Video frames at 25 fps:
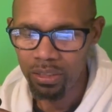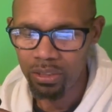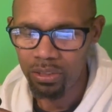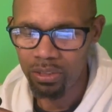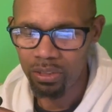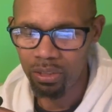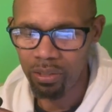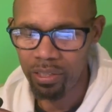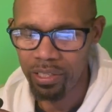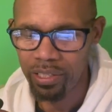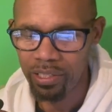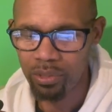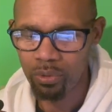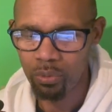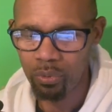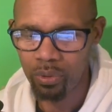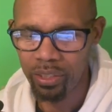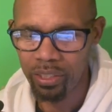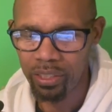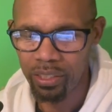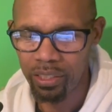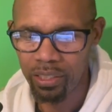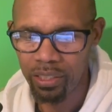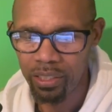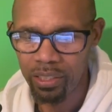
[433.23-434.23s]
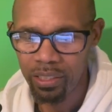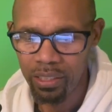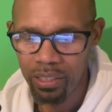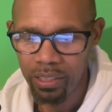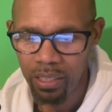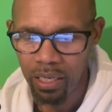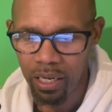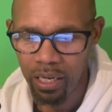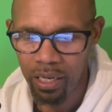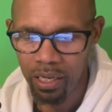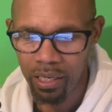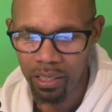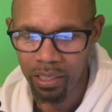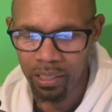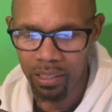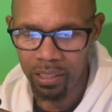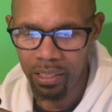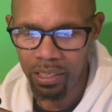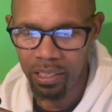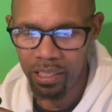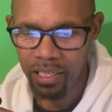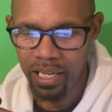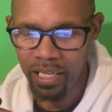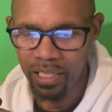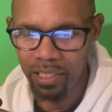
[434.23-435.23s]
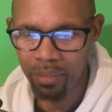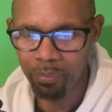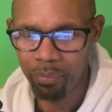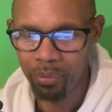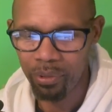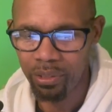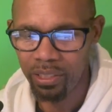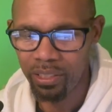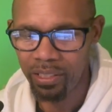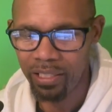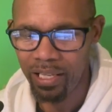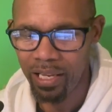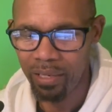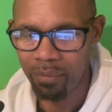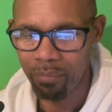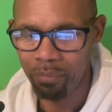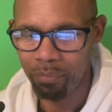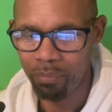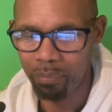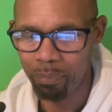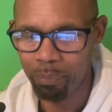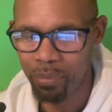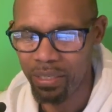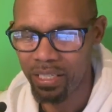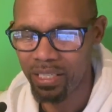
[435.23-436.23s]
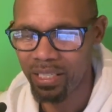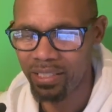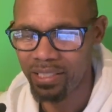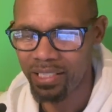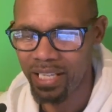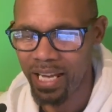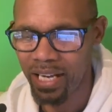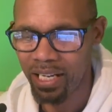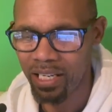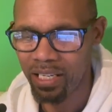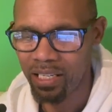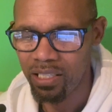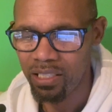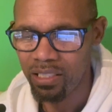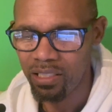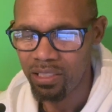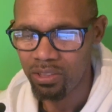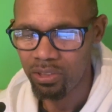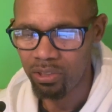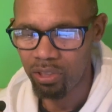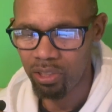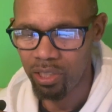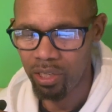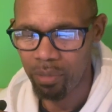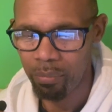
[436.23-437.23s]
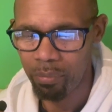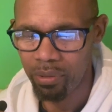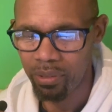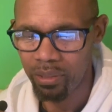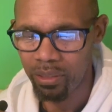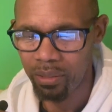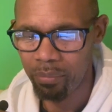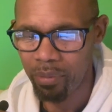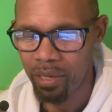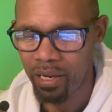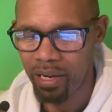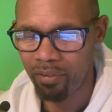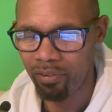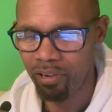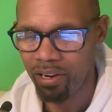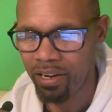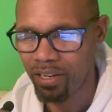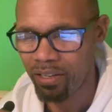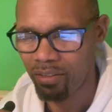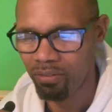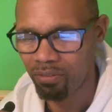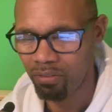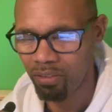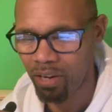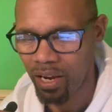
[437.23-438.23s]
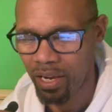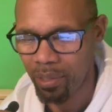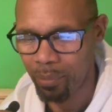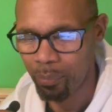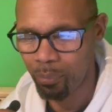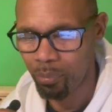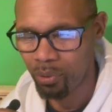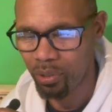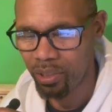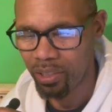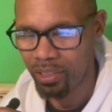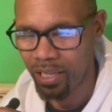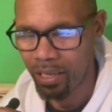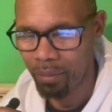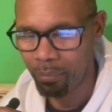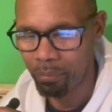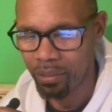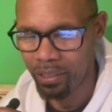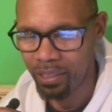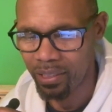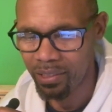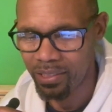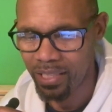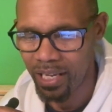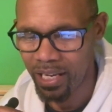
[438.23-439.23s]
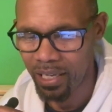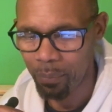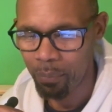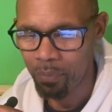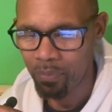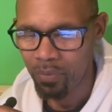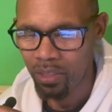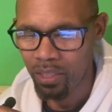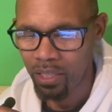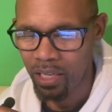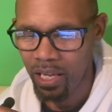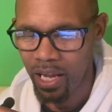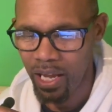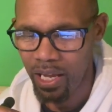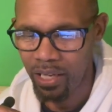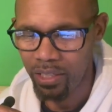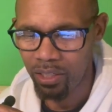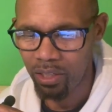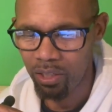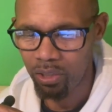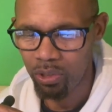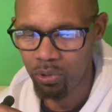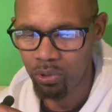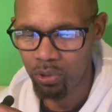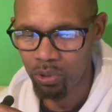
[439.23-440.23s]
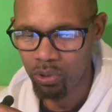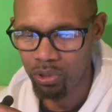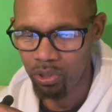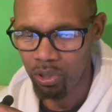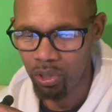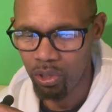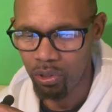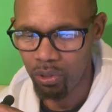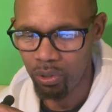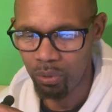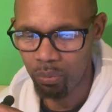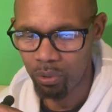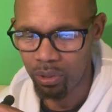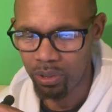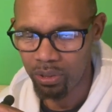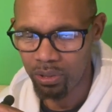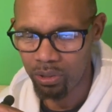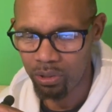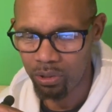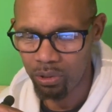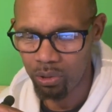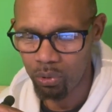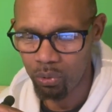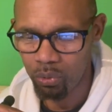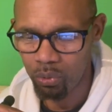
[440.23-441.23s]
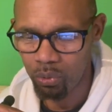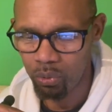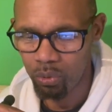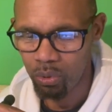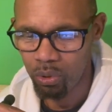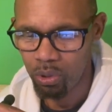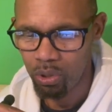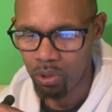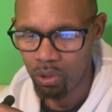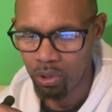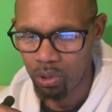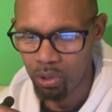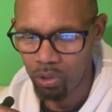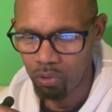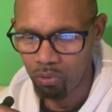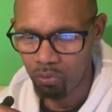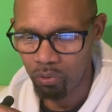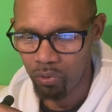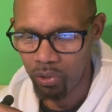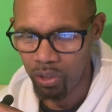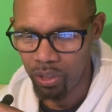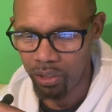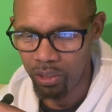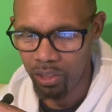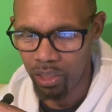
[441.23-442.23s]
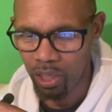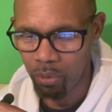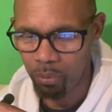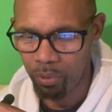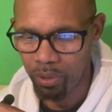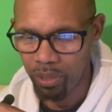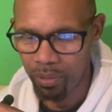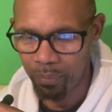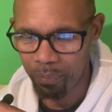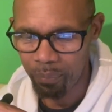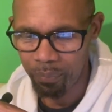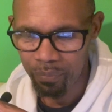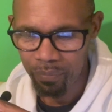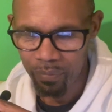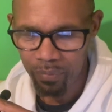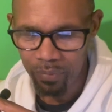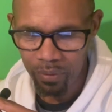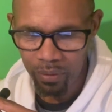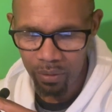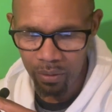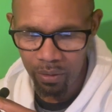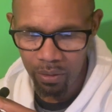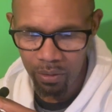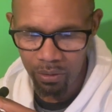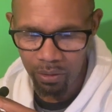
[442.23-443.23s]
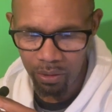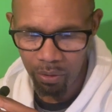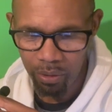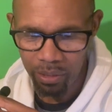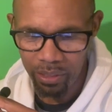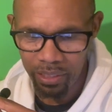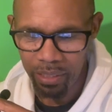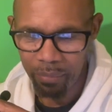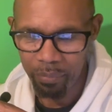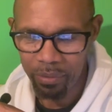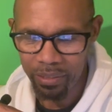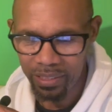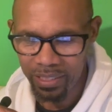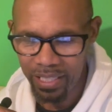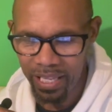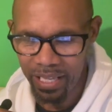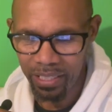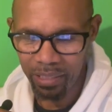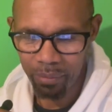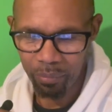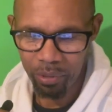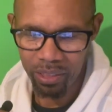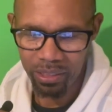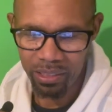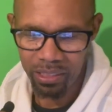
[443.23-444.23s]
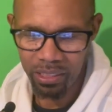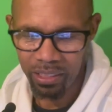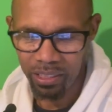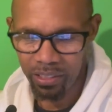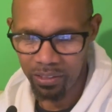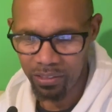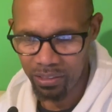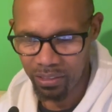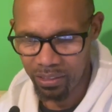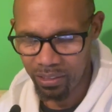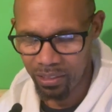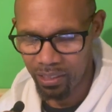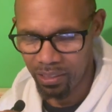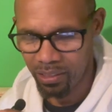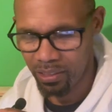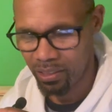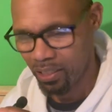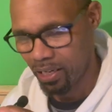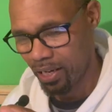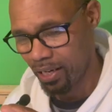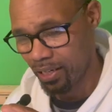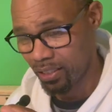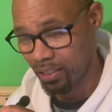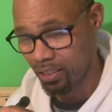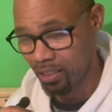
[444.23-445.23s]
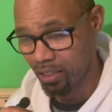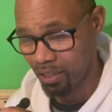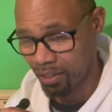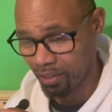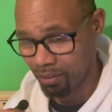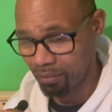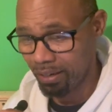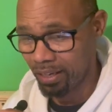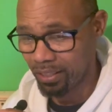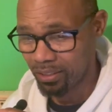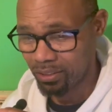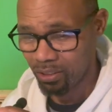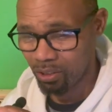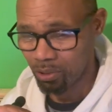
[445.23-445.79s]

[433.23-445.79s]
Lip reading: So here's where Lenny put in that big attack. So yeah, but the Bahrain rider put in that big attack, and Jonas was the only one to really go with him. So his name is Lenny Martinez. The SAG got it right.